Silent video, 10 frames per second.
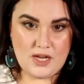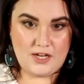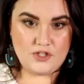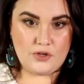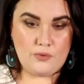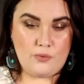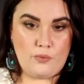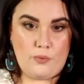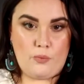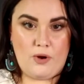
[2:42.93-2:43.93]
And so
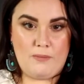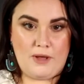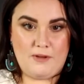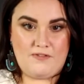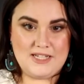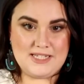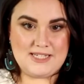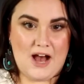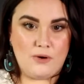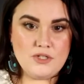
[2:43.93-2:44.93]
when baby faces
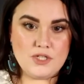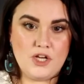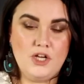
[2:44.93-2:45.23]
out,